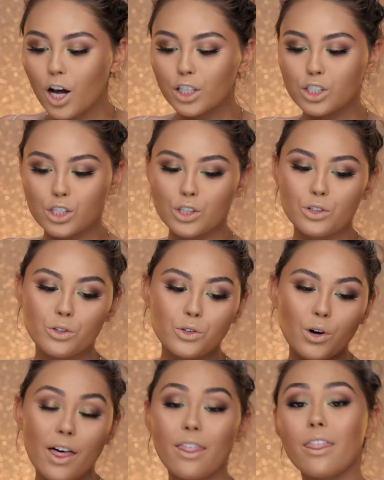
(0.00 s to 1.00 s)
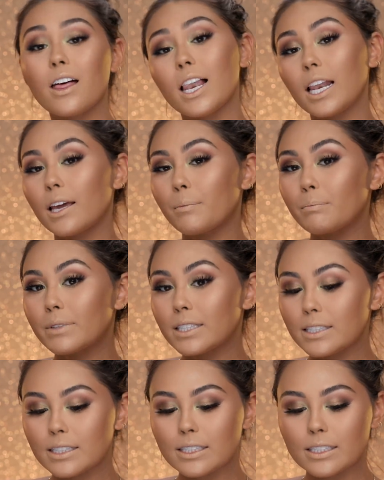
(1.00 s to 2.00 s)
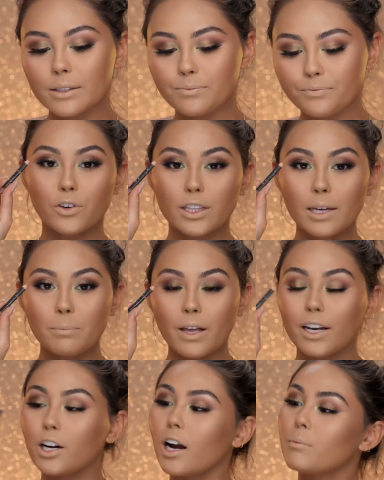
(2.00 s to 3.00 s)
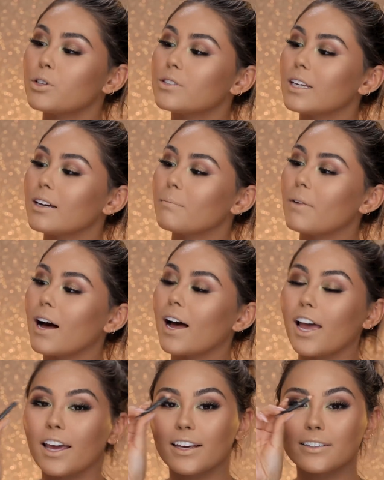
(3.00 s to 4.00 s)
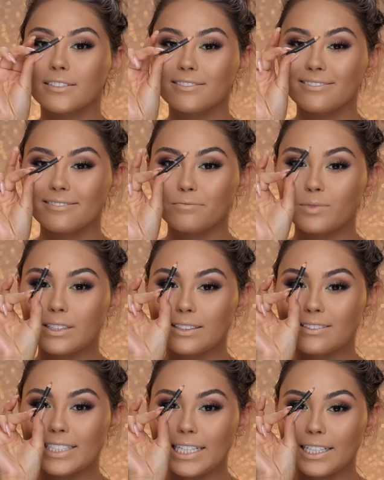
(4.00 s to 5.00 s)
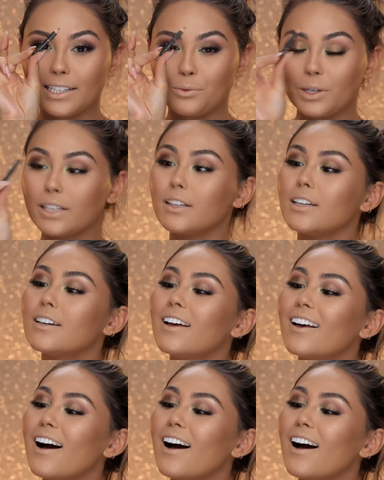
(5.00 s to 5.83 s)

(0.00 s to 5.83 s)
on to the lips. For lip liner, I'm using my teeny weeny